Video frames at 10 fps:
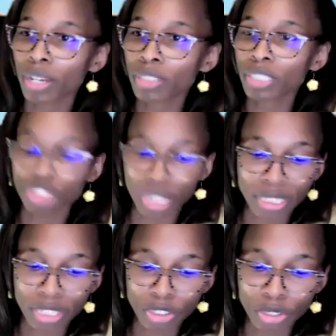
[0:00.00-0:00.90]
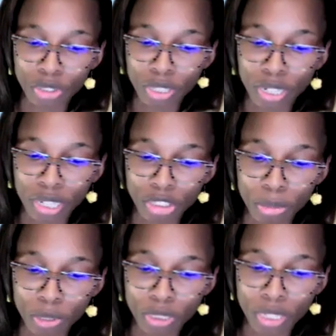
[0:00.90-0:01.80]
suggest that to your
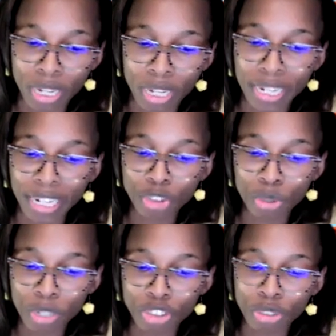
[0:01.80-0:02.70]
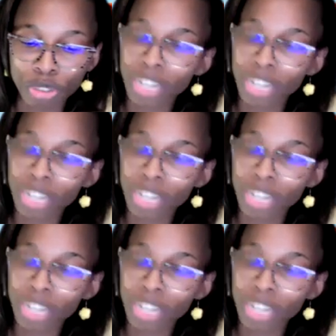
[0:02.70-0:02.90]
customers, and they trust you.